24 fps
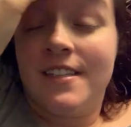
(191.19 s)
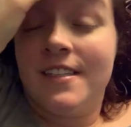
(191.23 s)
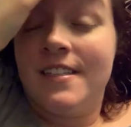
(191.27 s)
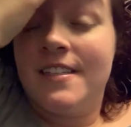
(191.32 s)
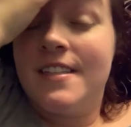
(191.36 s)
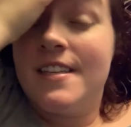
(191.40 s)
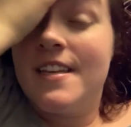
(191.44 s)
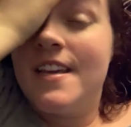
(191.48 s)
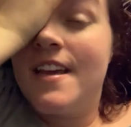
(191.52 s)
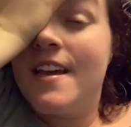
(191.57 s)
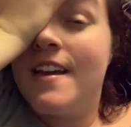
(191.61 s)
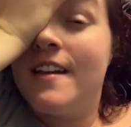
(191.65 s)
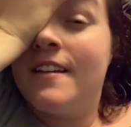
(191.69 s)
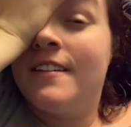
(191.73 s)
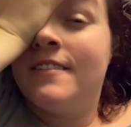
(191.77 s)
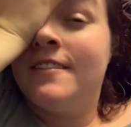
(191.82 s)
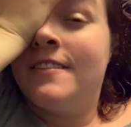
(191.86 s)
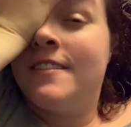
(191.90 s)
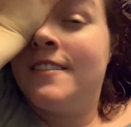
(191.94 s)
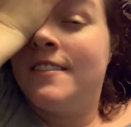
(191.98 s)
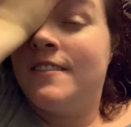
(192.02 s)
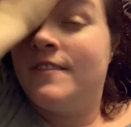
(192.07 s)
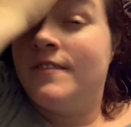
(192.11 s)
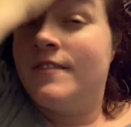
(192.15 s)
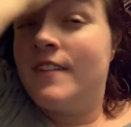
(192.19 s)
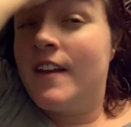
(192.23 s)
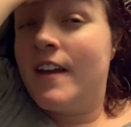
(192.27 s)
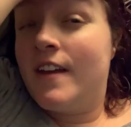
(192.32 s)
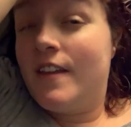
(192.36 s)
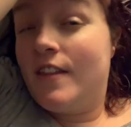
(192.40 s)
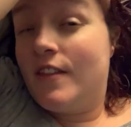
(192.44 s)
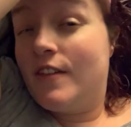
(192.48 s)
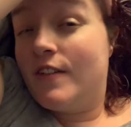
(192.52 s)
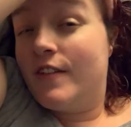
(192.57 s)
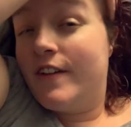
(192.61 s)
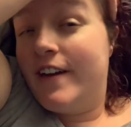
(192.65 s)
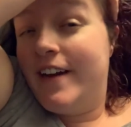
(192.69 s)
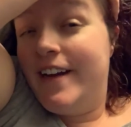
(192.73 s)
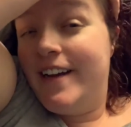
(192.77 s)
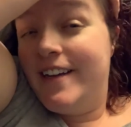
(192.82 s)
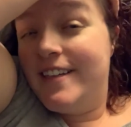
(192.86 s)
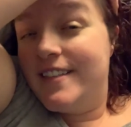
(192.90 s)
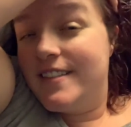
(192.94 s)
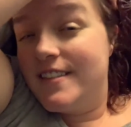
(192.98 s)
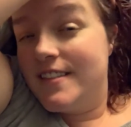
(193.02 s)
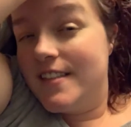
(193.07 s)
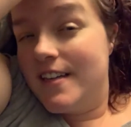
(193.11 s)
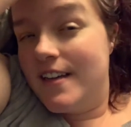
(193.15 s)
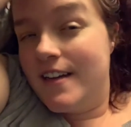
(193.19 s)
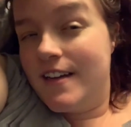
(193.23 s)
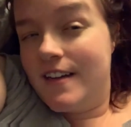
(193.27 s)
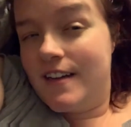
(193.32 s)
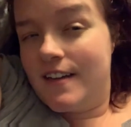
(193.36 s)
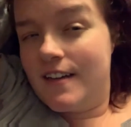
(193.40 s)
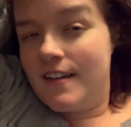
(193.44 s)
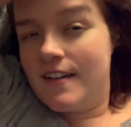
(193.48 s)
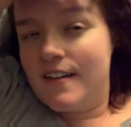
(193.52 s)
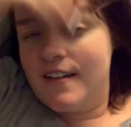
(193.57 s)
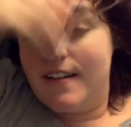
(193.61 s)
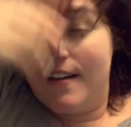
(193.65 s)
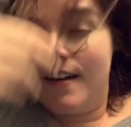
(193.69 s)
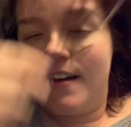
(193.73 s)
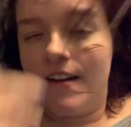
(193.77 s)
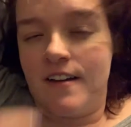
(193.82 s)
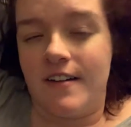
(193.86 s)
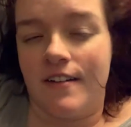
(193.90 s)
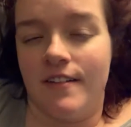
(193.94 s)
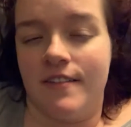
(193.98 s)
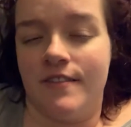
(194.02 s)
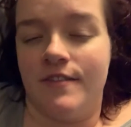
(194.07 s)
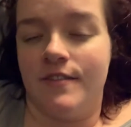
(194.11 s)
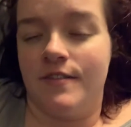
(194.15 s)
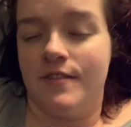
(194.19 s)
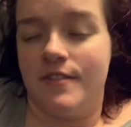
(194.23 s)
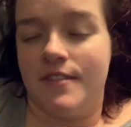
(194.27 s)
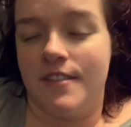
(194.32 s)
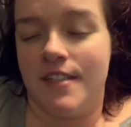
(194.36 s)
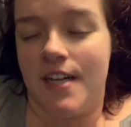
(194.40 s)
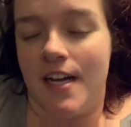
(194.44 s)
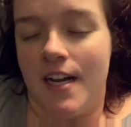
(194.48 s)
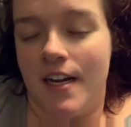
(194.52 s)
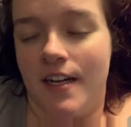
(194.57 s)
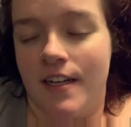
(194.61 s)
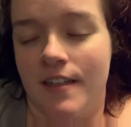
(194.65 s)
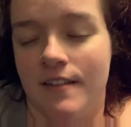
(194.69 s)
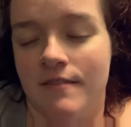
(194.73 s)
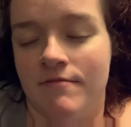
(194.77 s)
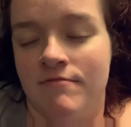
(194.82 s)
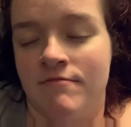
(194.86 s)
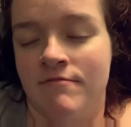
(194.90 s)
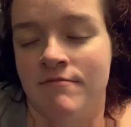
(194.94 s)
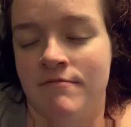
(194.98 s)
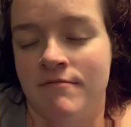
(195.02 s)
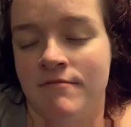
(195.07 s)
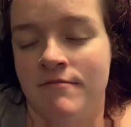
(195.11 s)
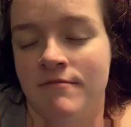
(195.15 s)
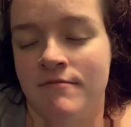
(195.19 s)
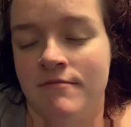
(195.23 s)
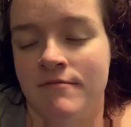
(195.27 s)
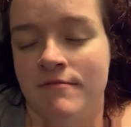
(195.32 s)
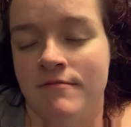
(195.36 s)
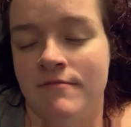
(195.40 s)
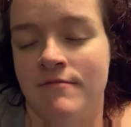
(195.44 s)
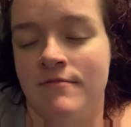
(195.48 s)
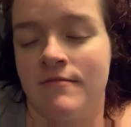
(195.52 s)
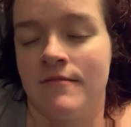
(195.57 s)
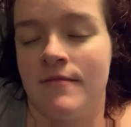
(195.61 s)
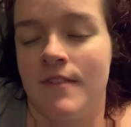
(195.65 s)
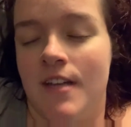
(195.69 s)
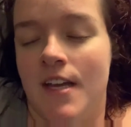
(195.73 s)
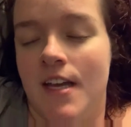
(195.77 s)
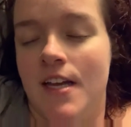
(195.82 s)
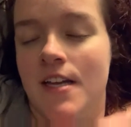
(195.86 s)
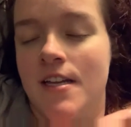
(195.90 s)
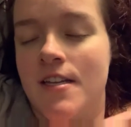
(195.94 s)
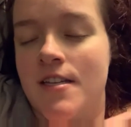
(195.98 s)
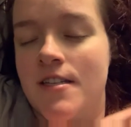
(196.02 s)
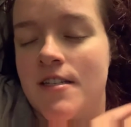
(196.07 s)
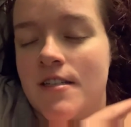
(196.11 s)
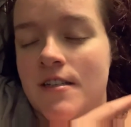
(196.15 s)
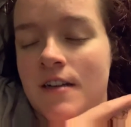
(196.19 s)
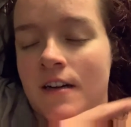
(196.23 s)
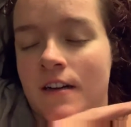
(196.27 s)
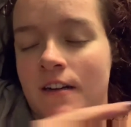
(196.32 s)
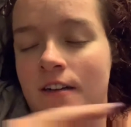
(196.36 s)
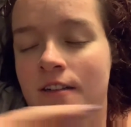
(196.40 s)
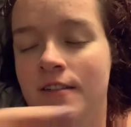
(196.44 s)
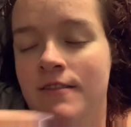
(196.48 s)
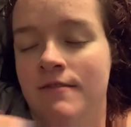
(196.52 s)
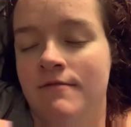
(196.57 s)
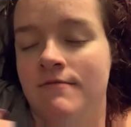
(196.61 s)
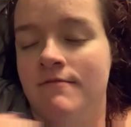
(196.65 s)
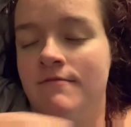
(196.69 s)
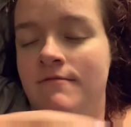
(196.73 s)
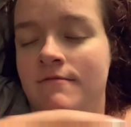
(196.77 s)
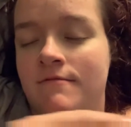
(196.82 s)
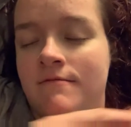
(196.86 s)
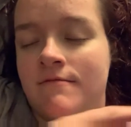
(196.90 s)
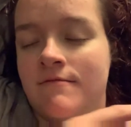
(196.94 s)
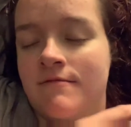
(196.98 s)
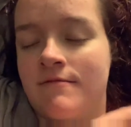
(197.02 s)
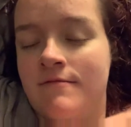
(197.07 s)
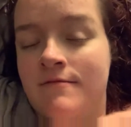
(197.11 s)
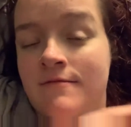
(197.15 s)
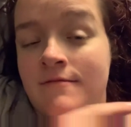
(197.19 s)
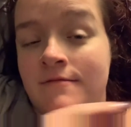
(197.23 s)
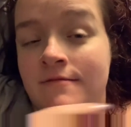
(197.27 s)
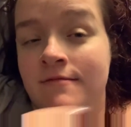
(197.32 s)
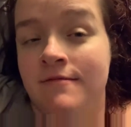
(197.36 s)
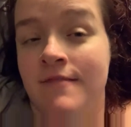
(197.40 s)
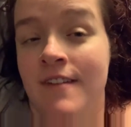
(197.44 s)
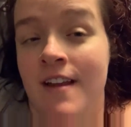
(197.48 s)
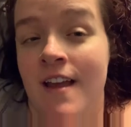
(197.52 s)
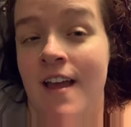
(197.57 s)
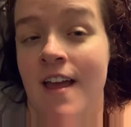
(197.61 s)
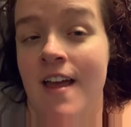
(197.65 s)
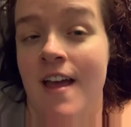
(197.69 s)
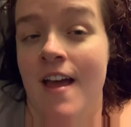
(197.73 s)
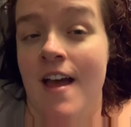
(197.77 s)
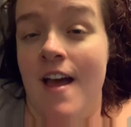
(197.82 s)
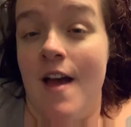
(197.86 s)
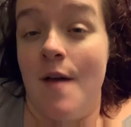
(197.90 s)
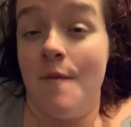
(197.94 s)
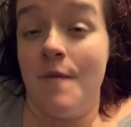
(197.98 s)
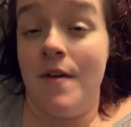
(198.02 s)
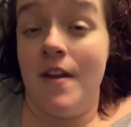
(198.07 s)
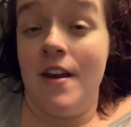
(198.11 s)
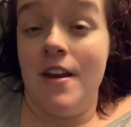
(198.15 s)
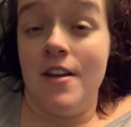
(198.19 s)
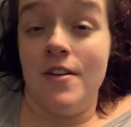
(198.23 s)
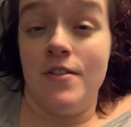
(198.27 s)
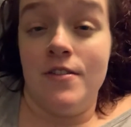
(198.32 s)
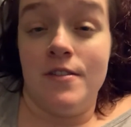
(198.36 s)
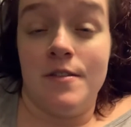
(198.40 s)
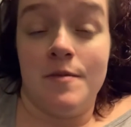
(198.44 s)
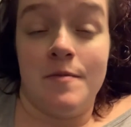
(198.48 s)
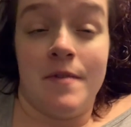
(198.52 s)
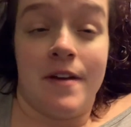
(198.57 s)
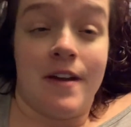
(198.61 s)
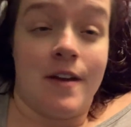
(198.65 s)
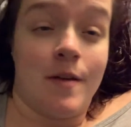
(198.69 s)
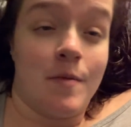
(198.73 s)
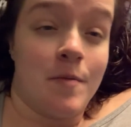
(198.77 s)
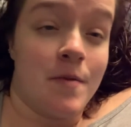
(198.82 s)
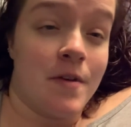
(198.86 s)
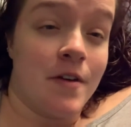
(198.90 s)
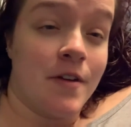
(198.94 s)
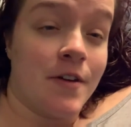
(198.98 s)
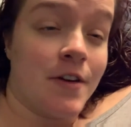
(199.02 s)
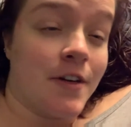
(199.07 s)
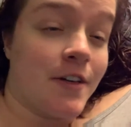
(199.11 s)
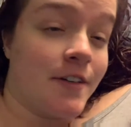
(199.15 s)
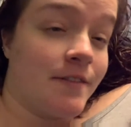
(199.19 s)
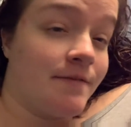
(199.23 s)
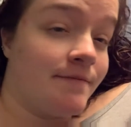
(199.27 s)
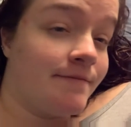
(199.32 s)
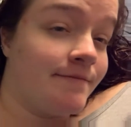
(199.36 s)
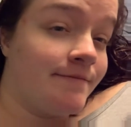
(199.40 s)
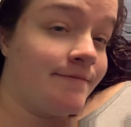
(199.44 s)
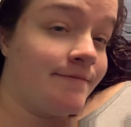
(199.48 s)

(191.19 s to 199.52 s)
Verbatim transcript: is the end of night three. It's like, I don't know what time. I'm sorry. I'm getting used to my computer.